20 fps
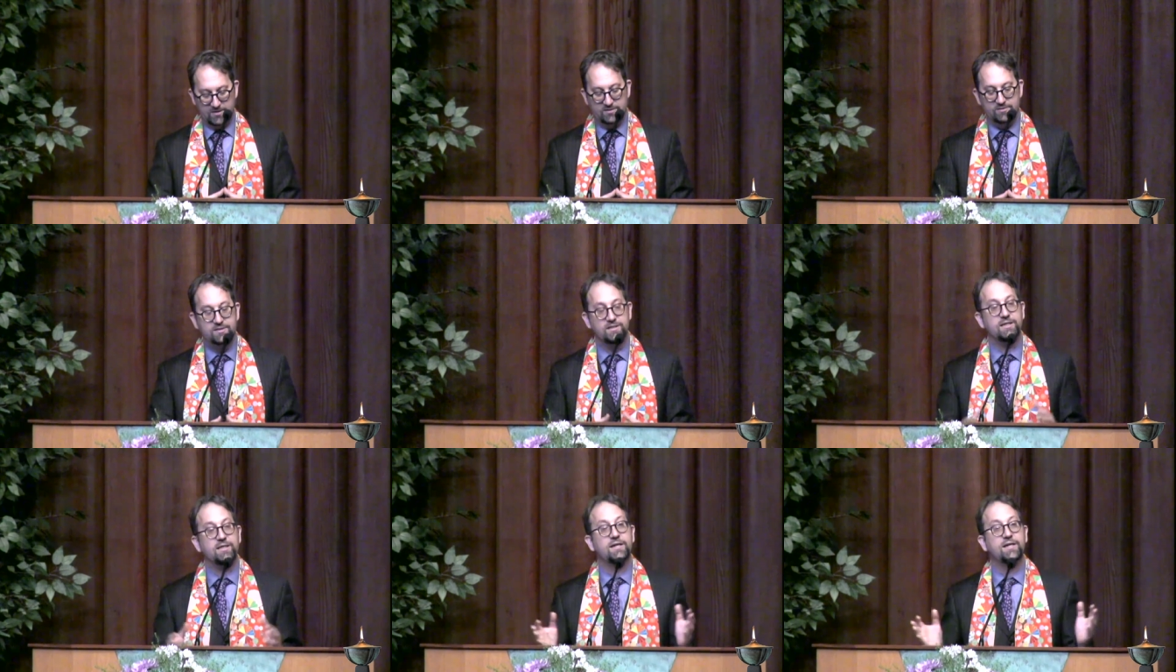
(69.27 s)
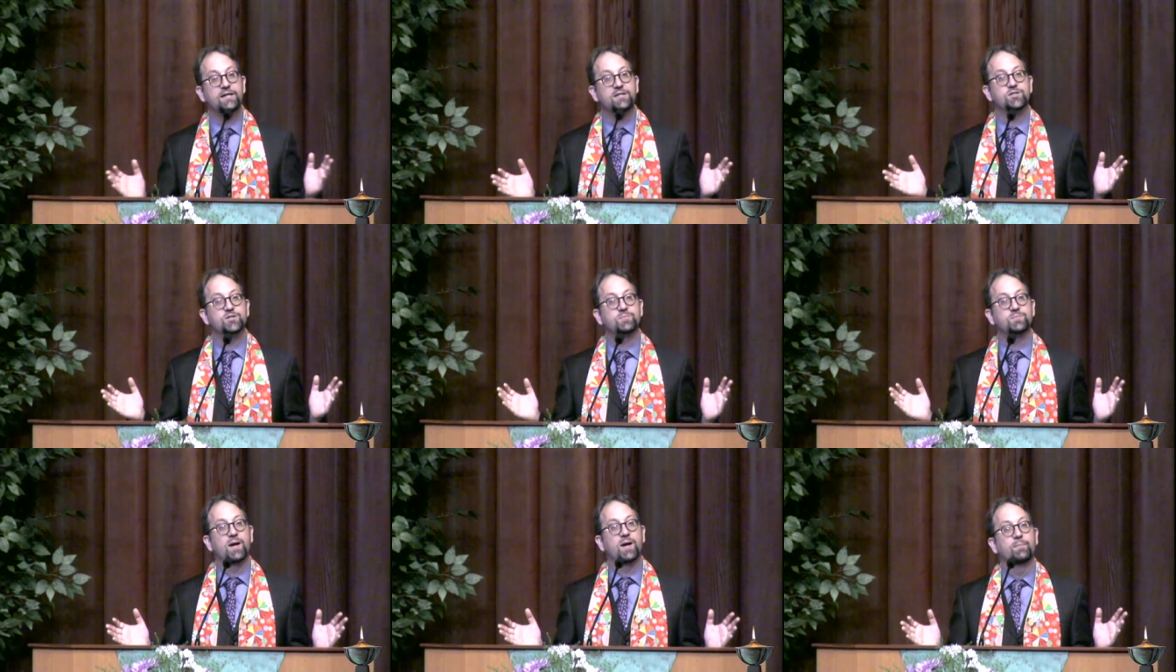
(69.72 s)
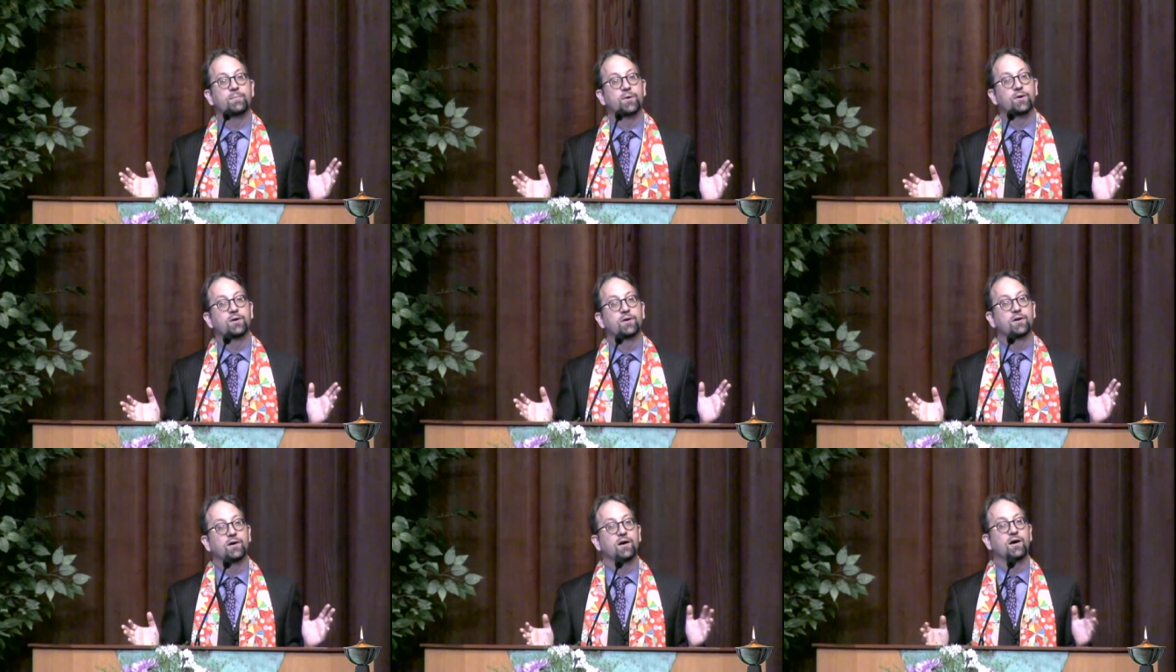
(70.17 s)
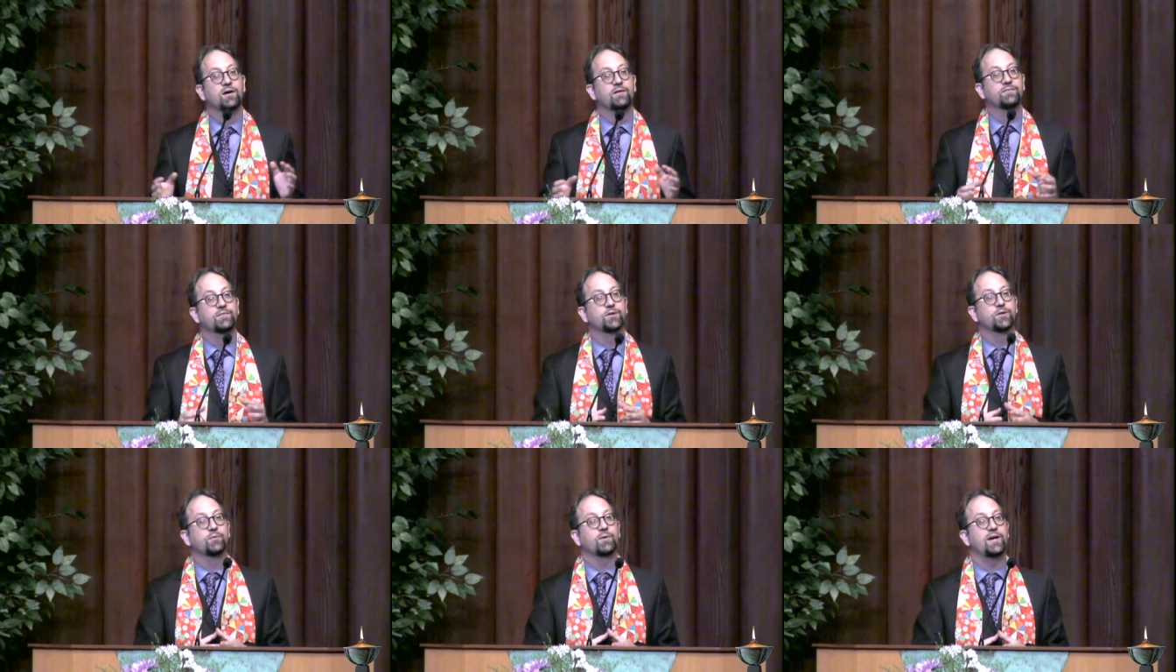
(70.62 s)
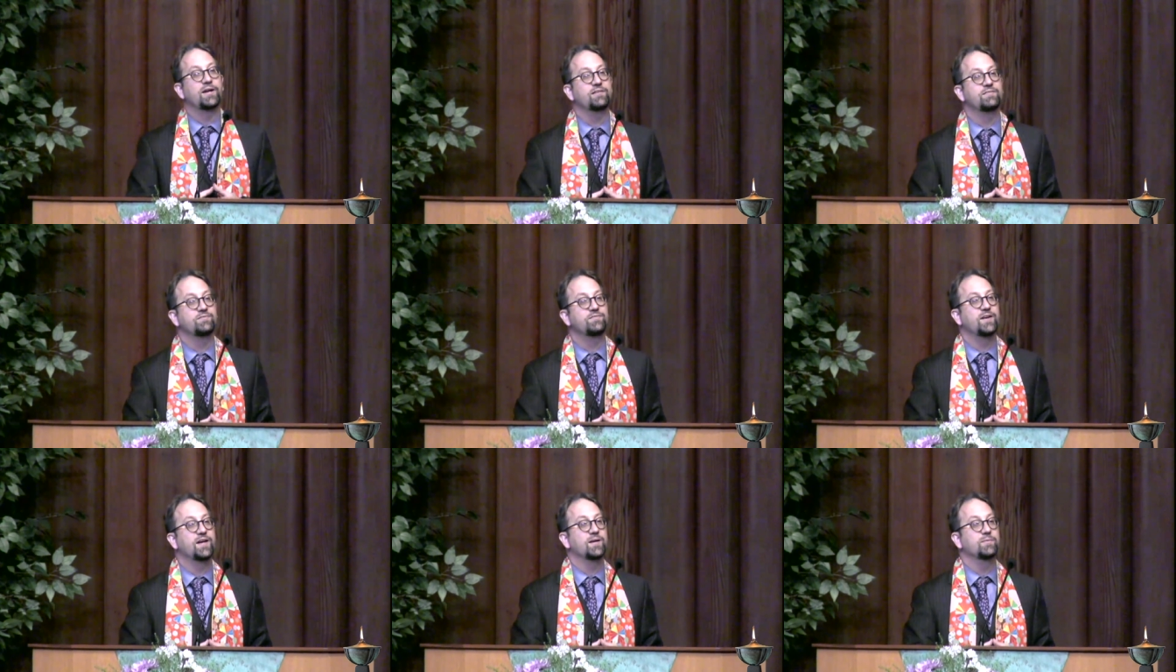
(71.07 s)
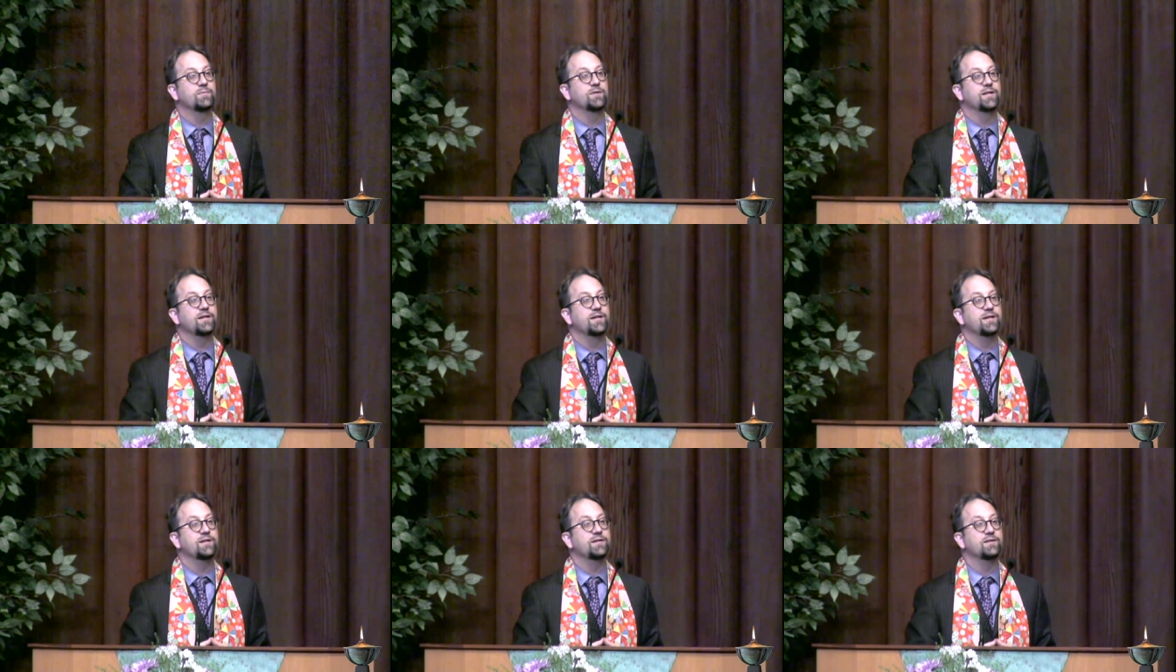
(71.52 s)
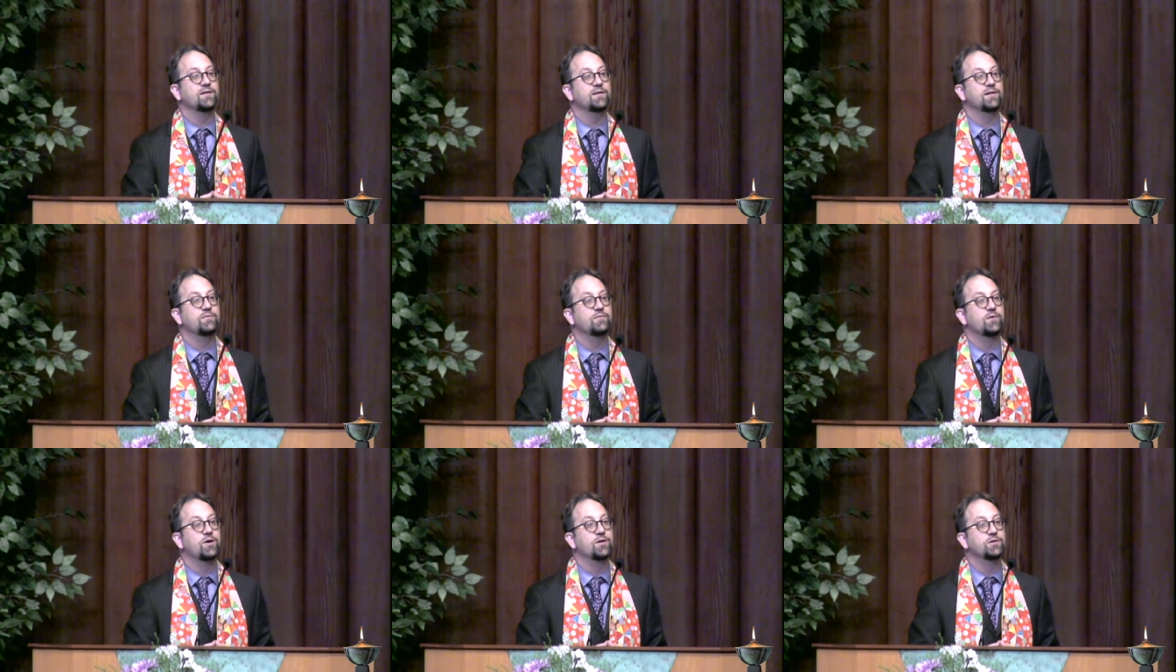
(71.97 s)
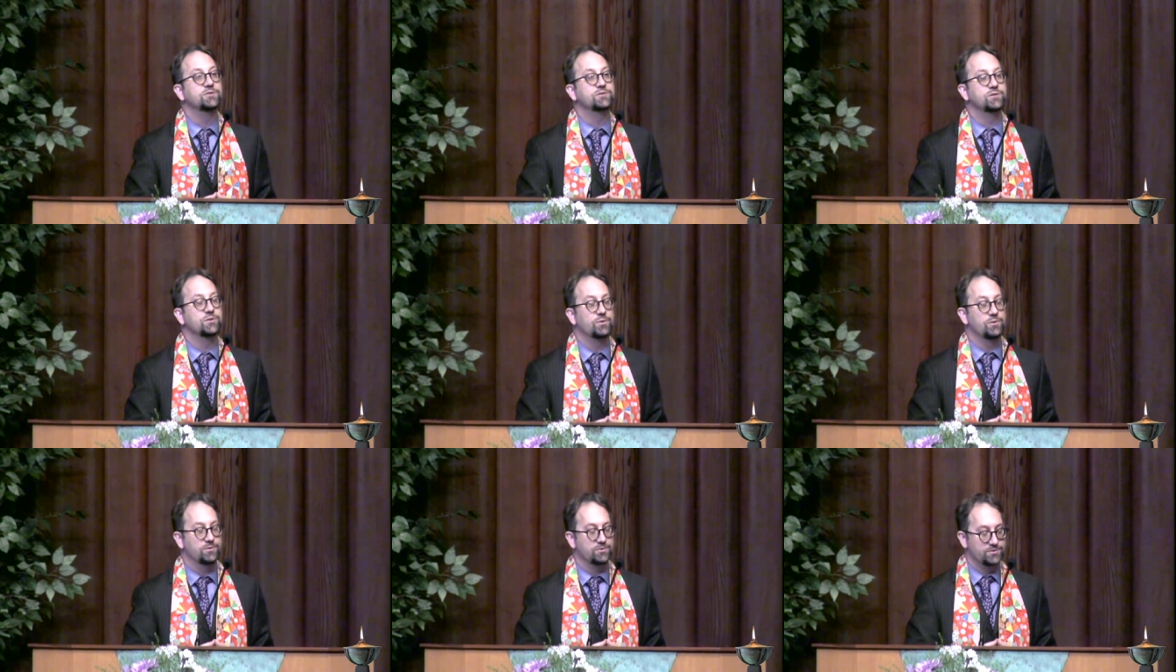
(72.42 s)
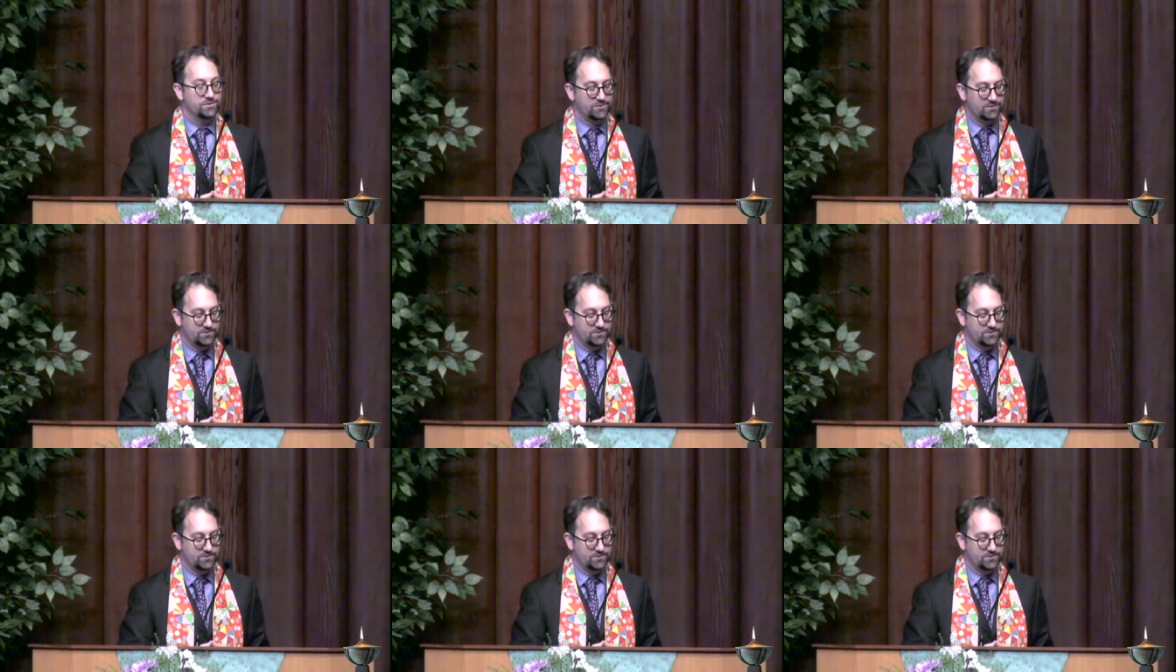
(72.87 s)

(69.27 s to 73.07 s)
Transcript: to each member of the great family of all souls.